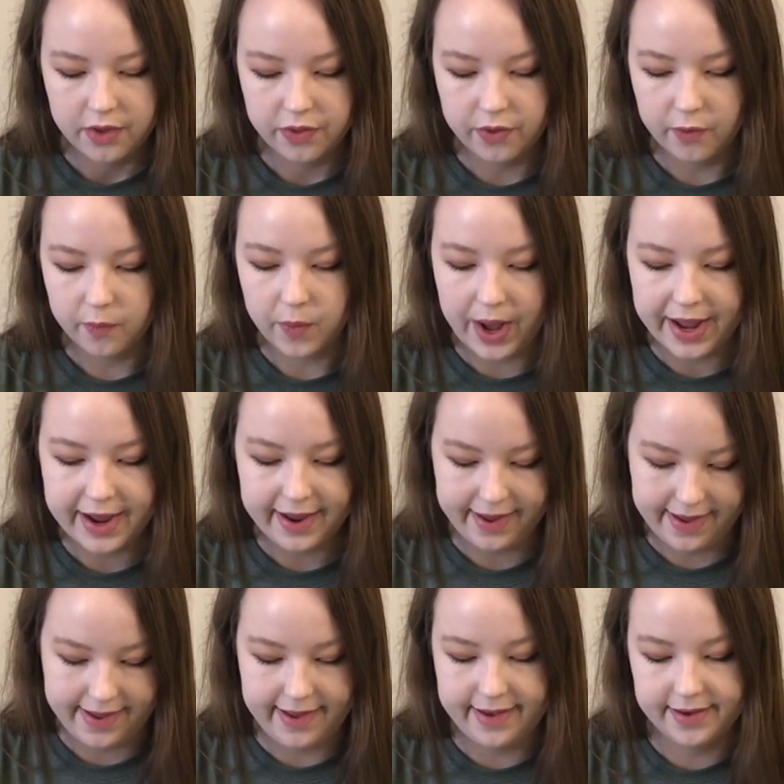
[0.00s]
the white
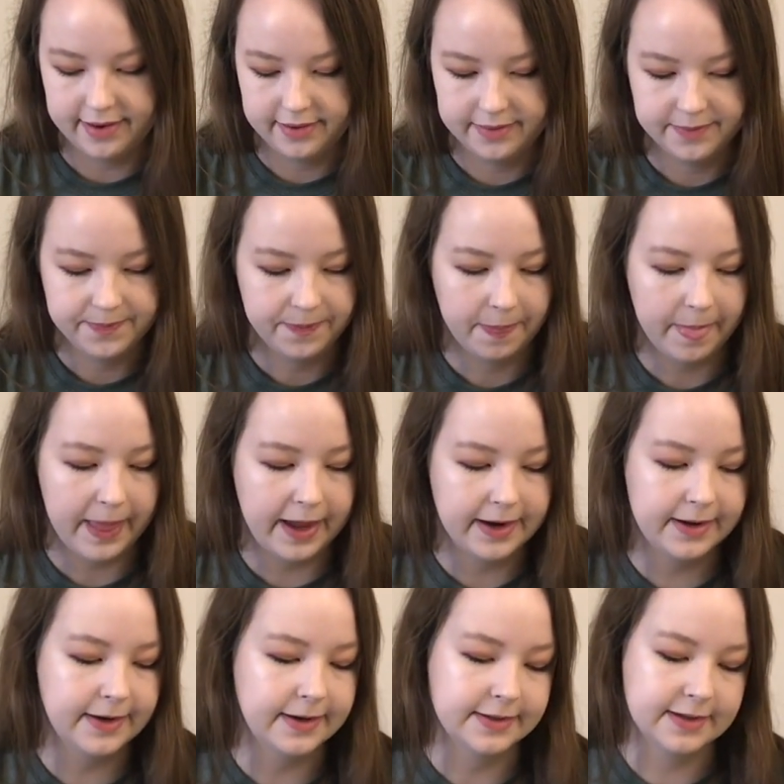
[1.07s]
Ann,
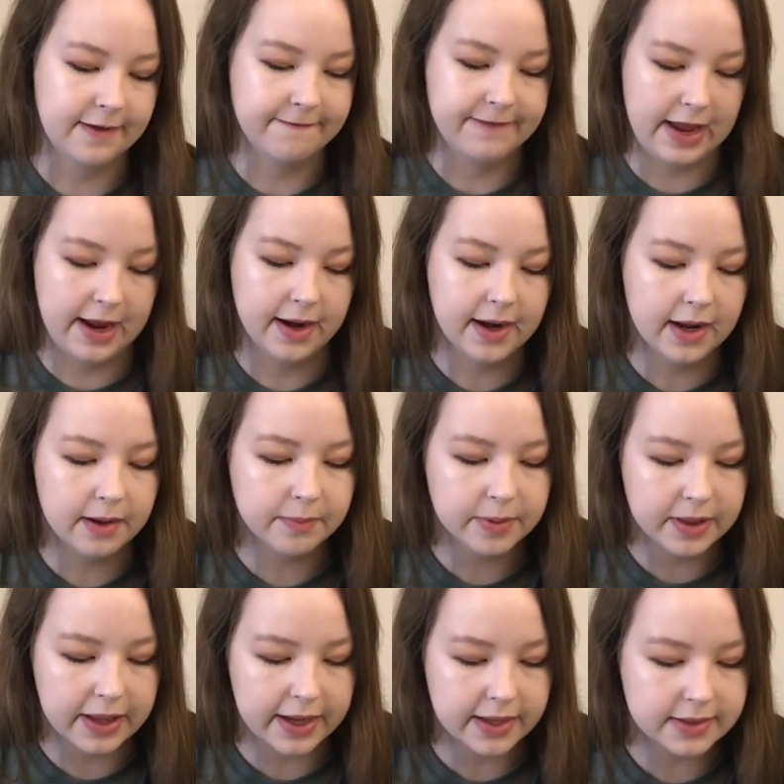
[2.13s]
and it is a veining
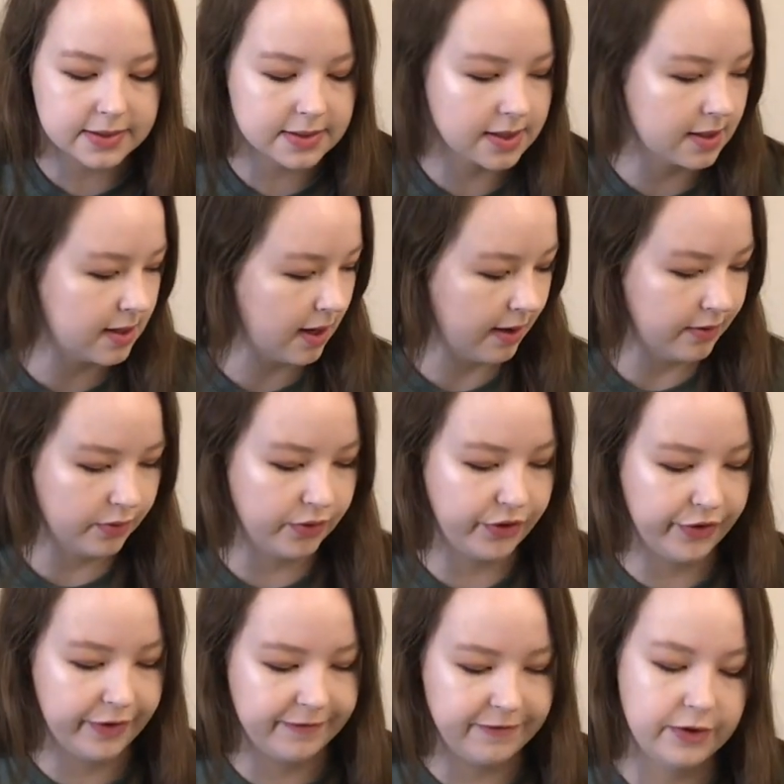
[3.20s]
plant. I don't
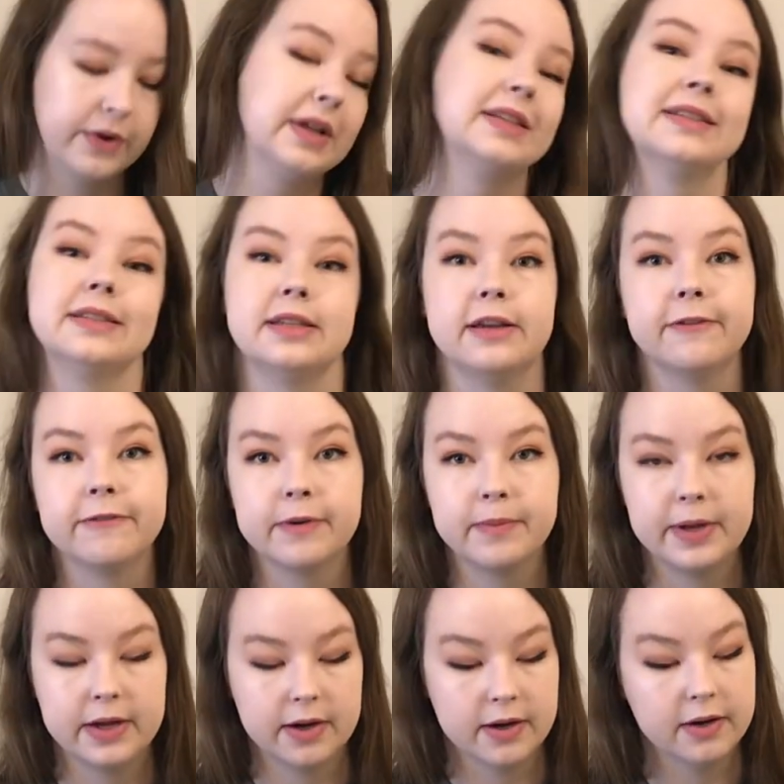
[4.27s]
know if you can see
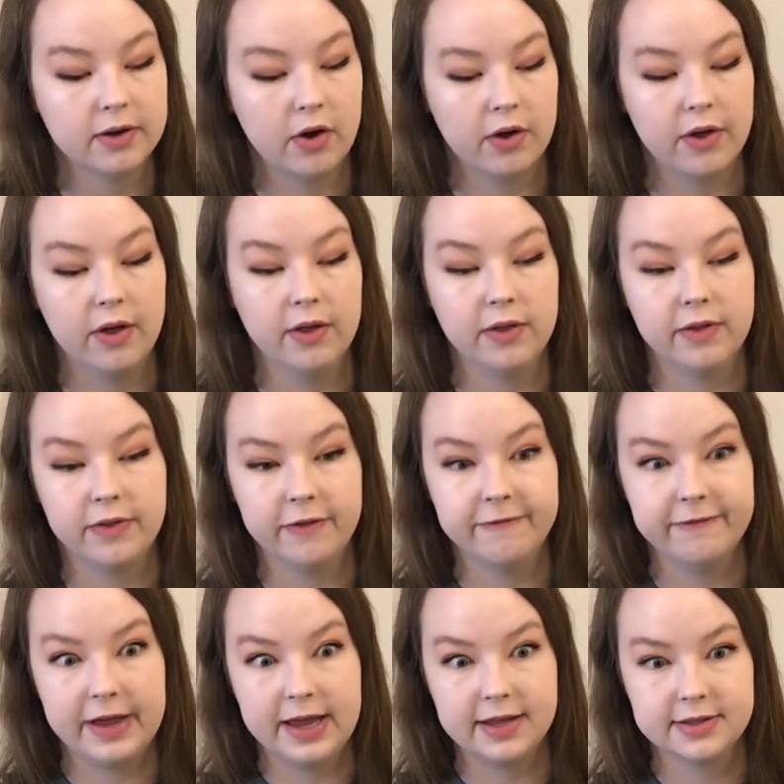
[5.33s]
from here all of the
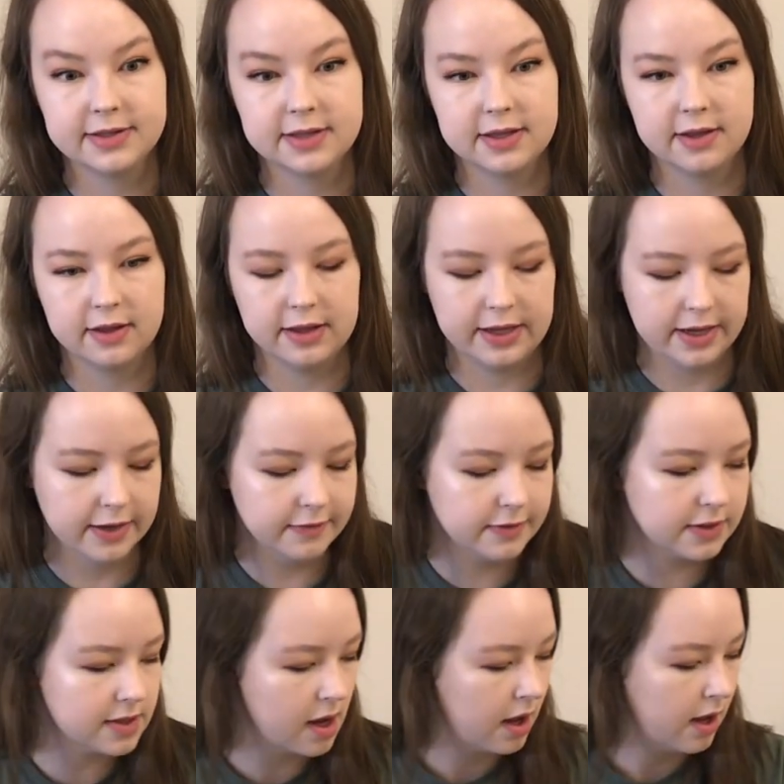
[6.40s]
veins in the
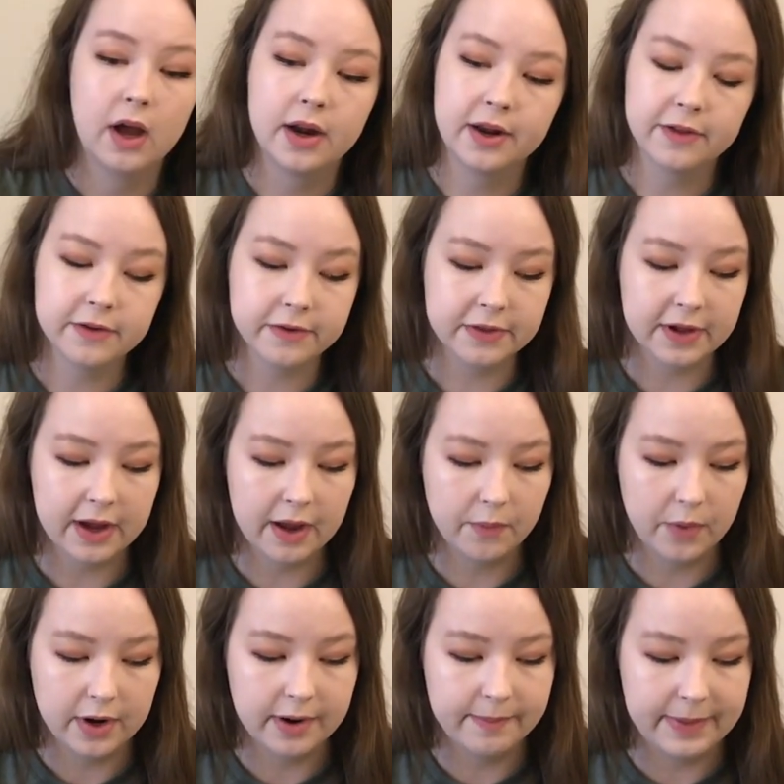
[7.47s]
leaves. Another thing I
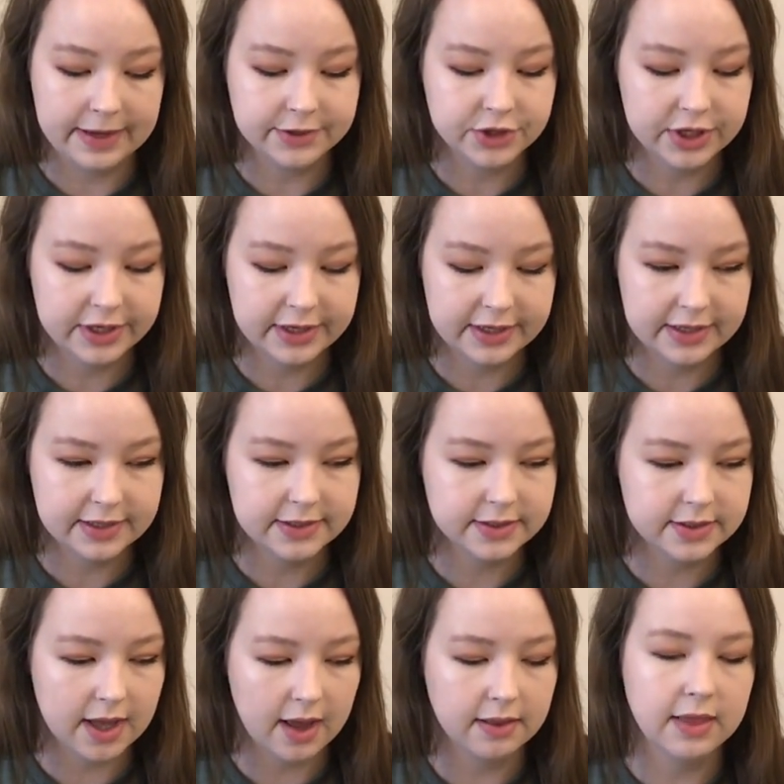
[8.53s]
want to mention
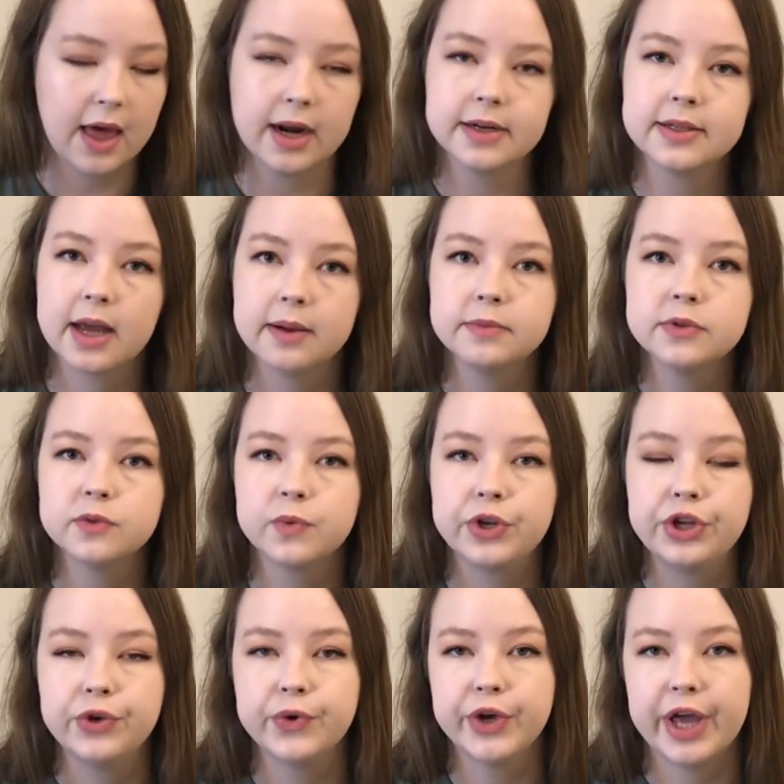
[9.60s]
is a lot of times
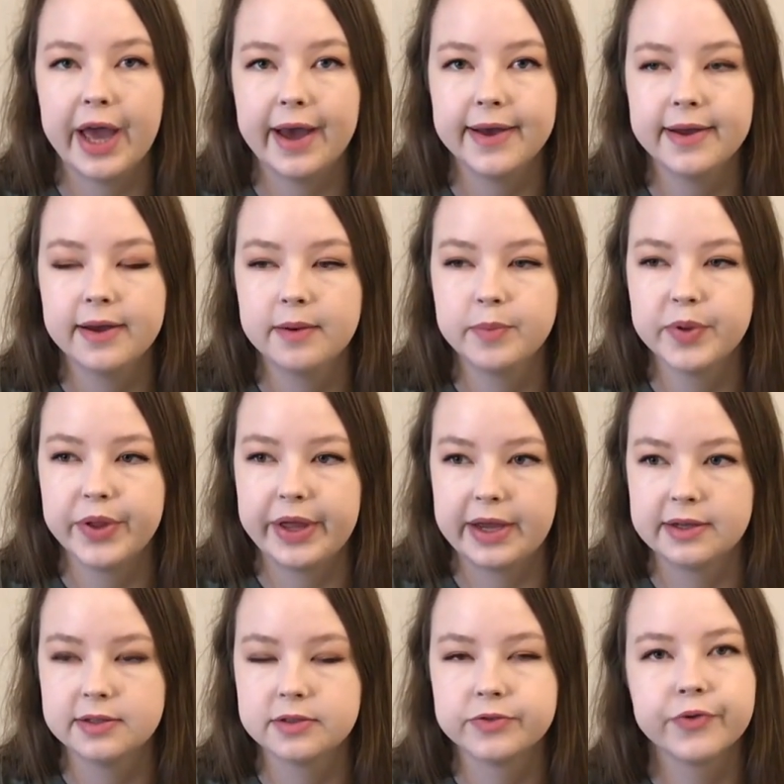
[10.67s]
when you get
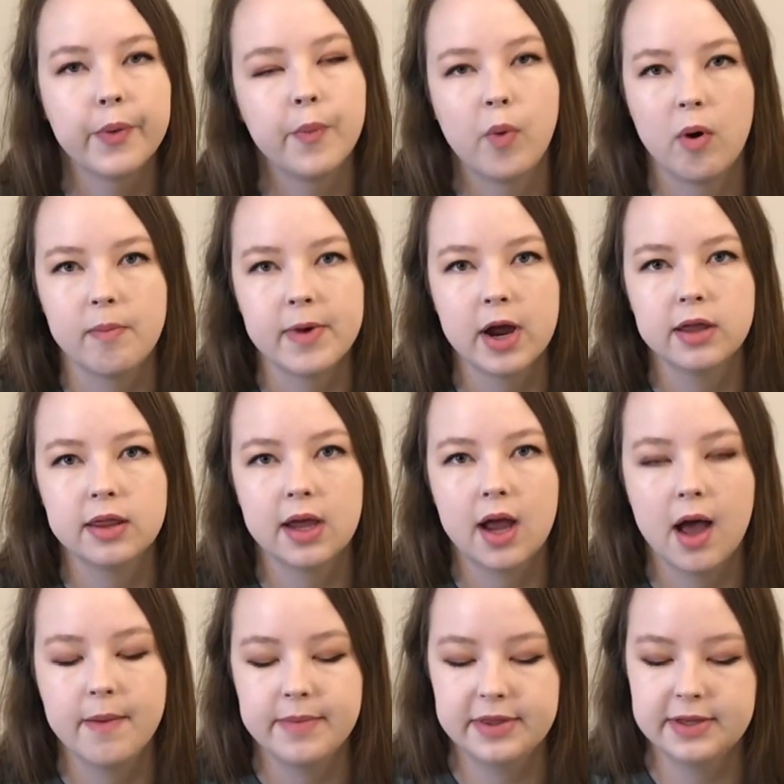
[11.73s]
plants from Walmart, they
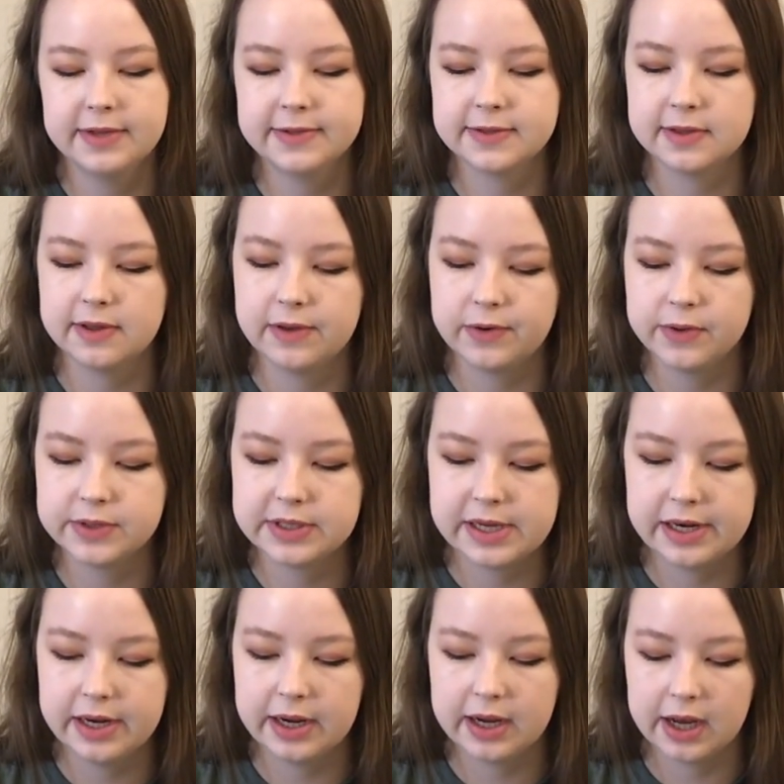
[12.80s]
come in these little
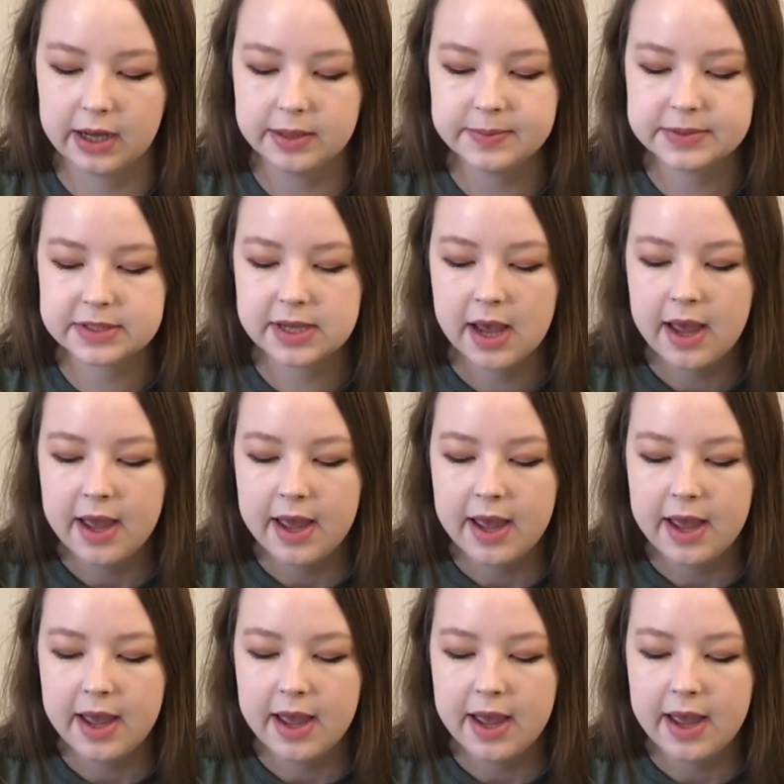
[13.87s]
teeny cups,